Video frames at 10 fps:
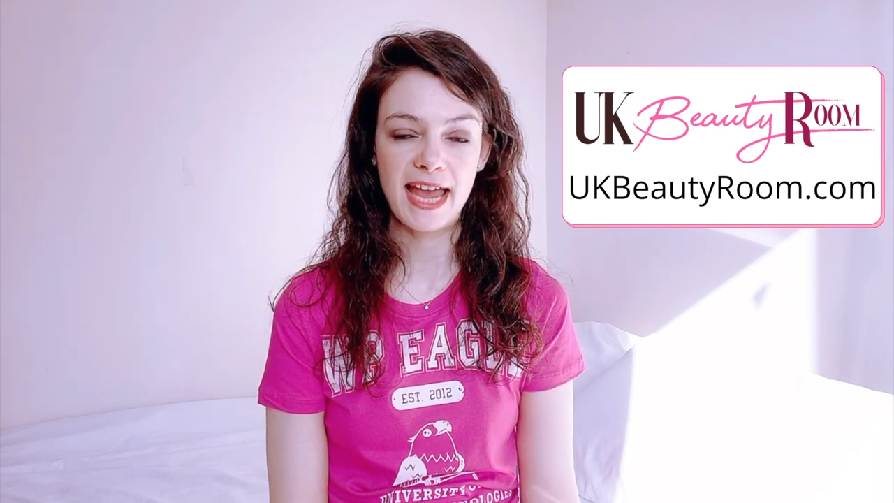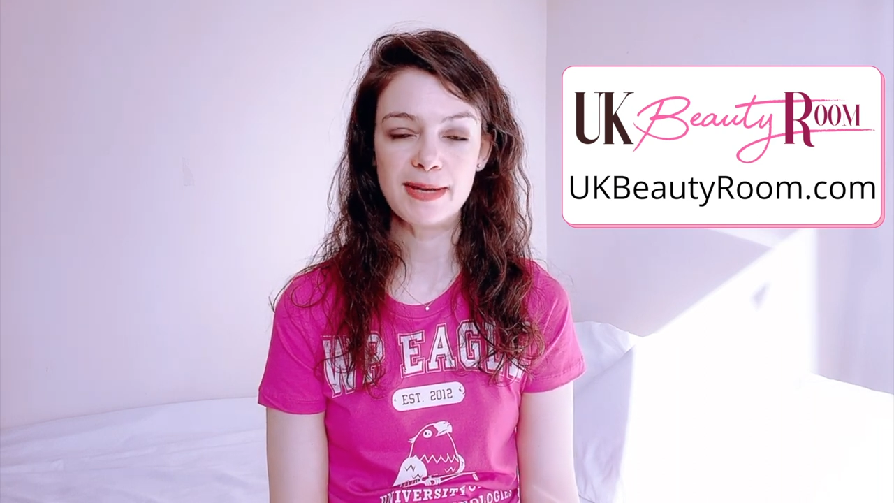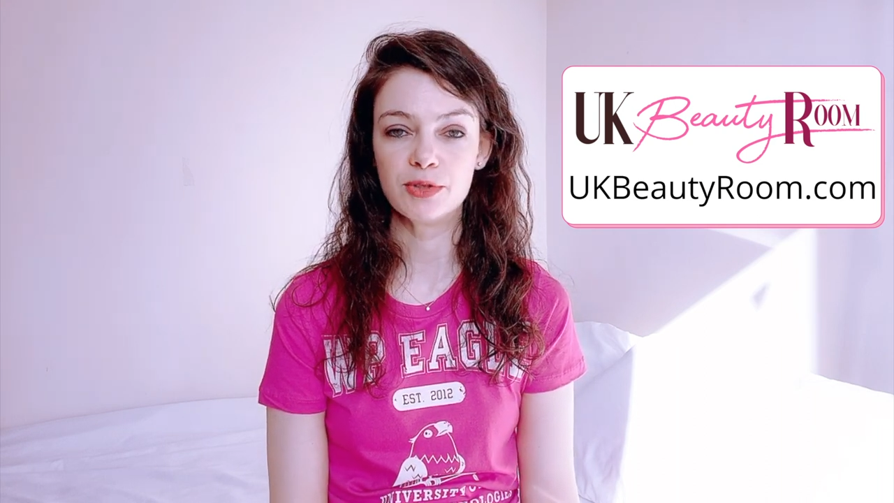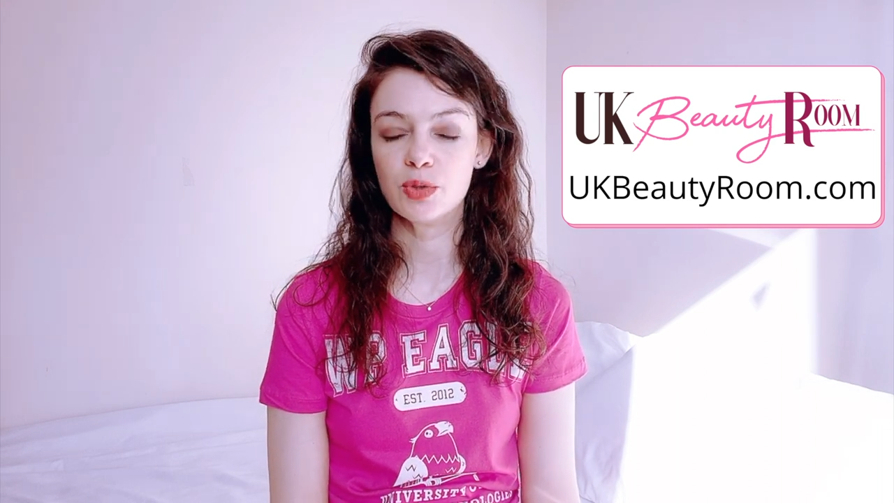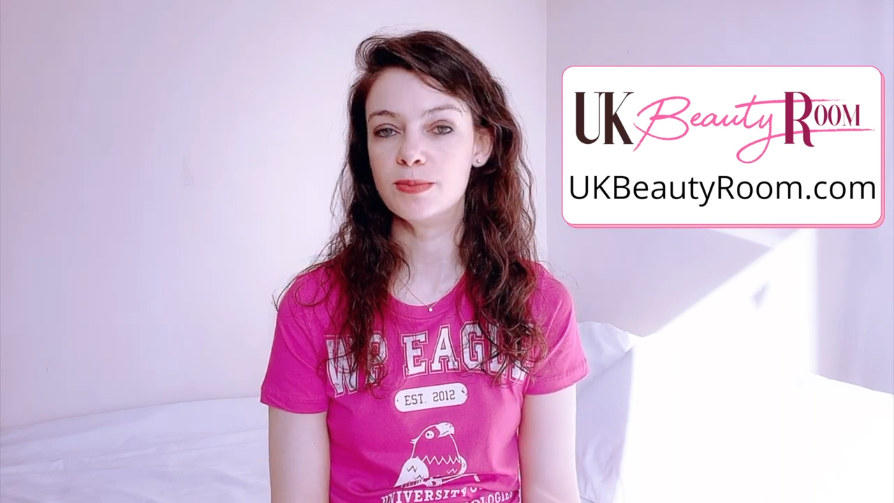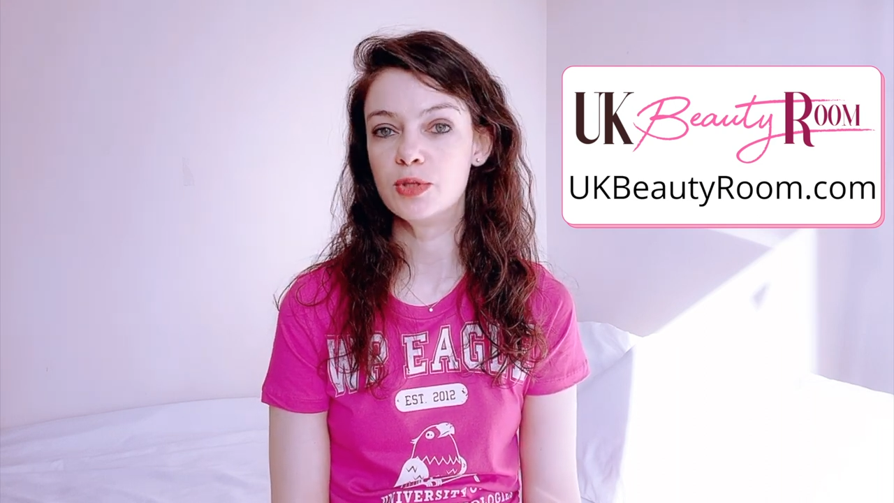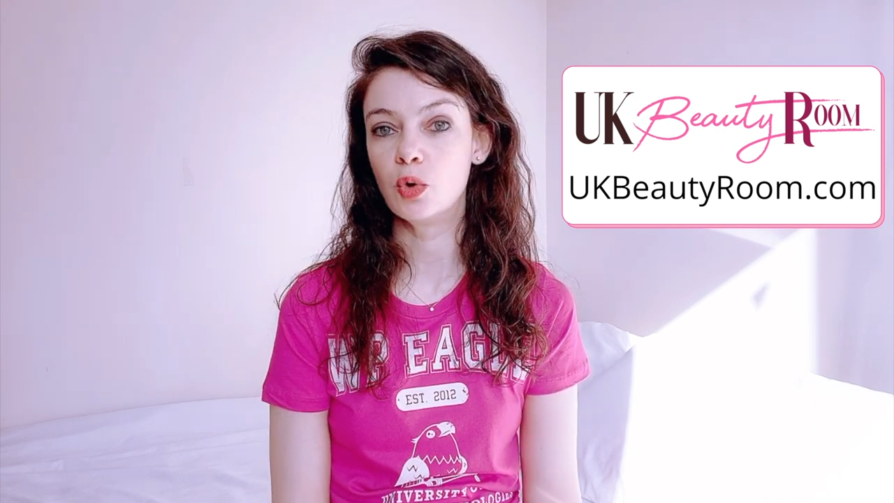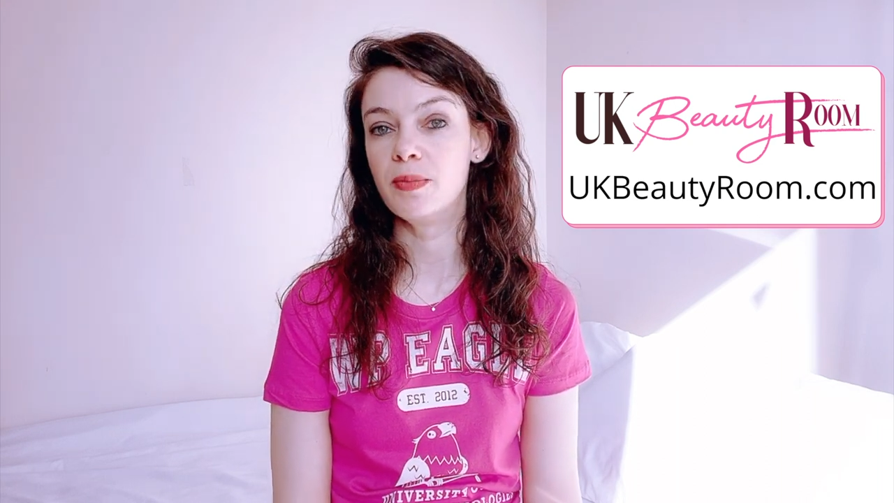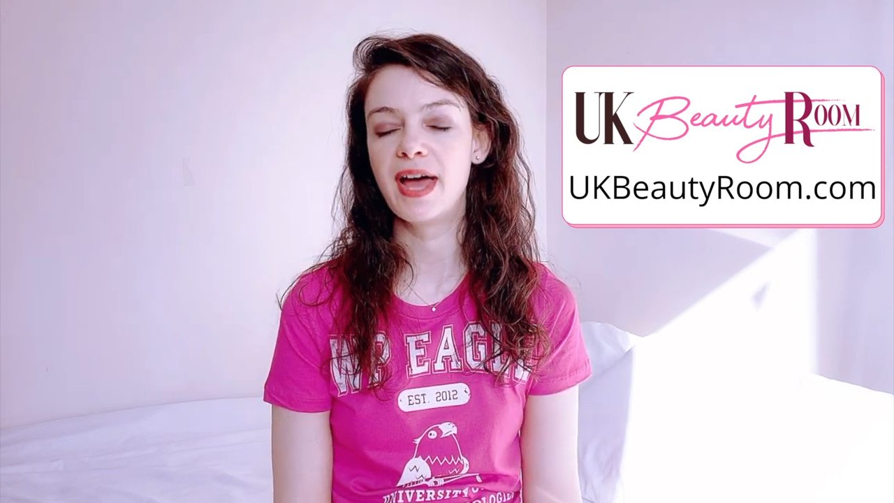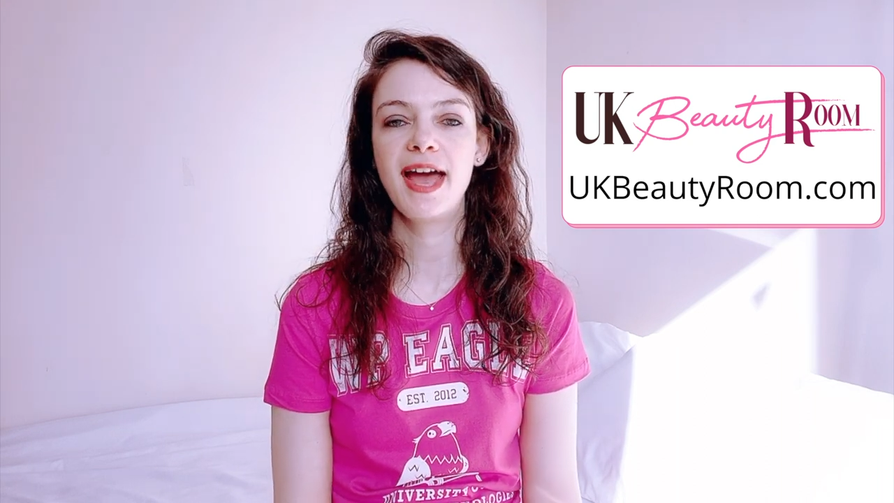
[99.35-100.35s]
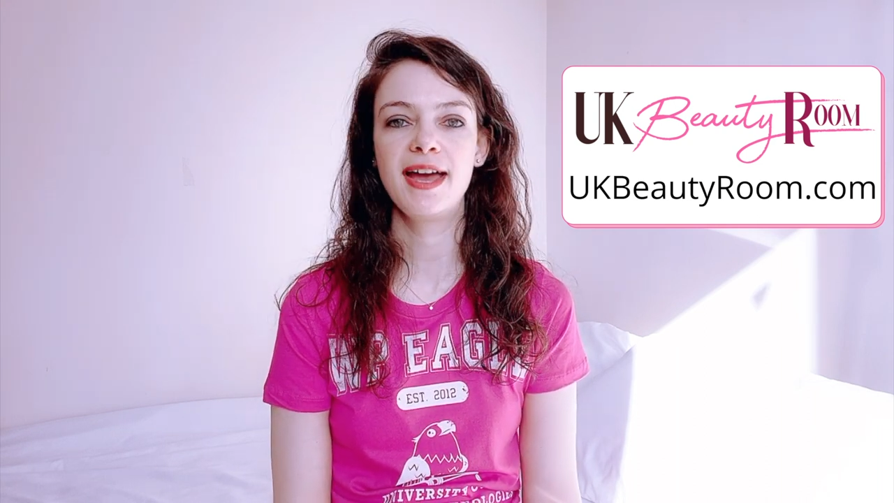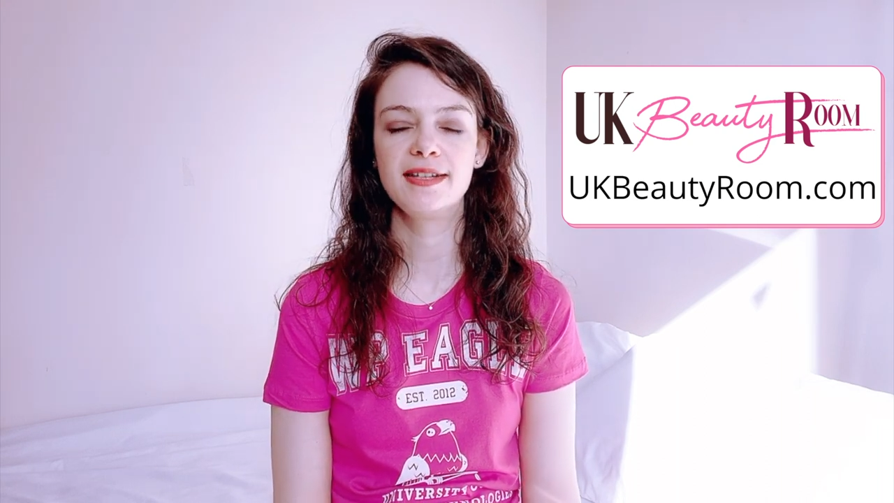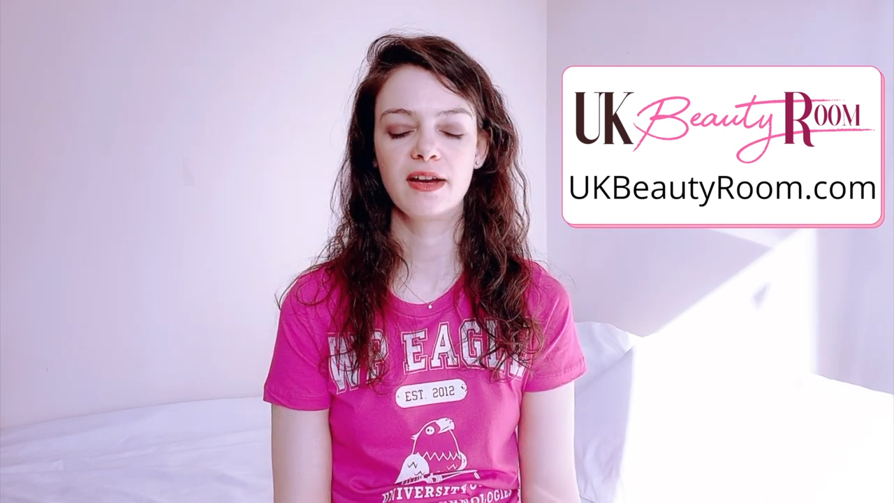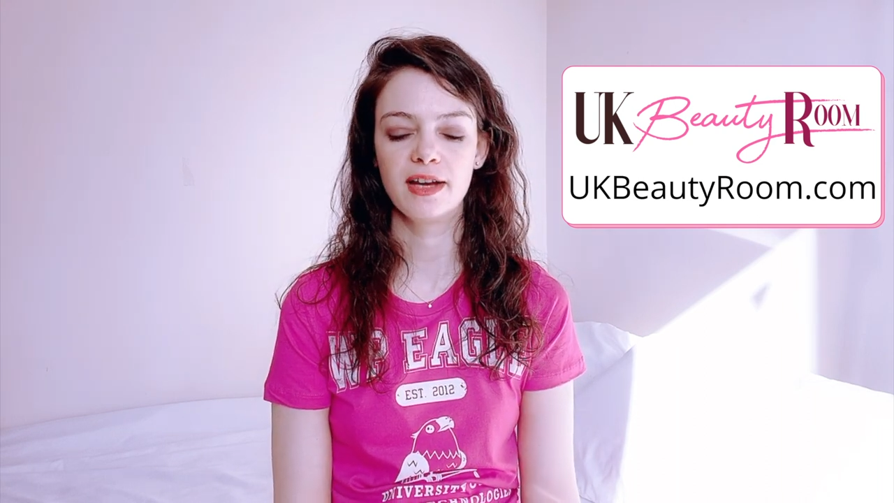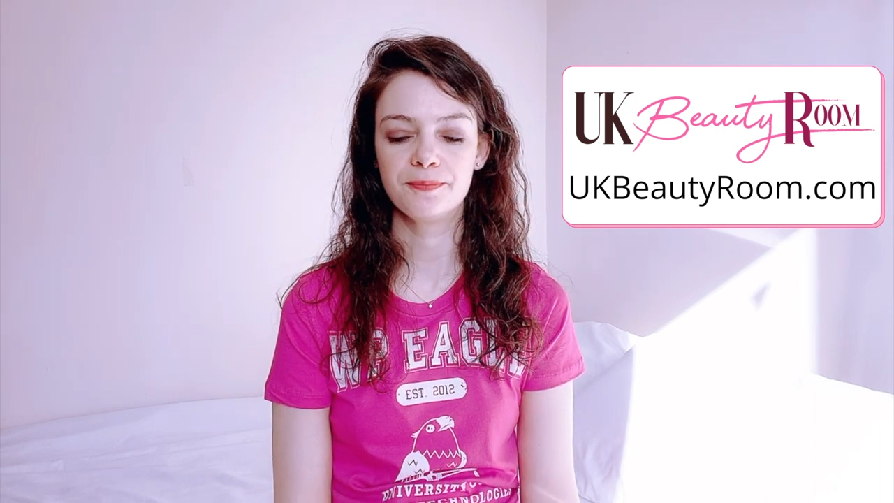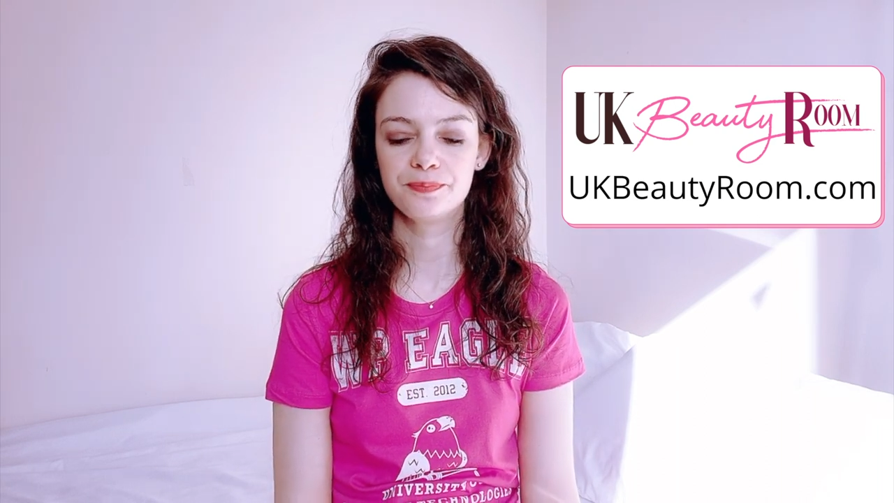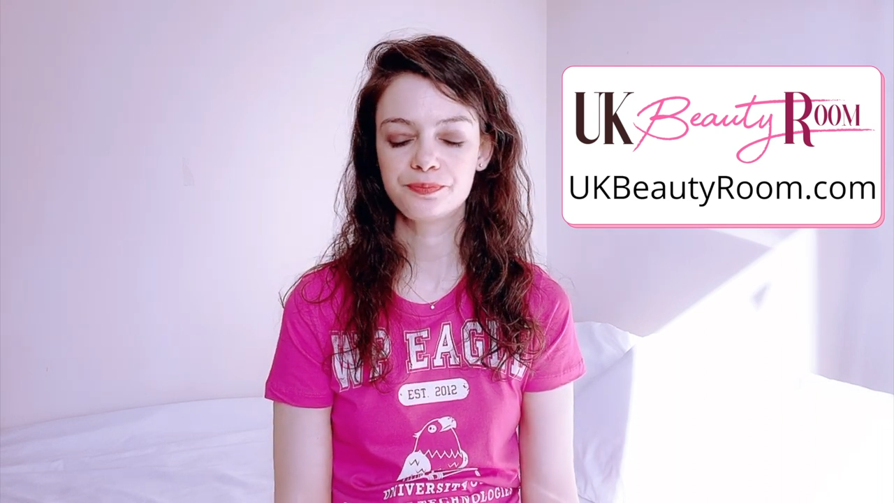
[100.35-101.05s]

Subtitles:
able to absorb the hair dye.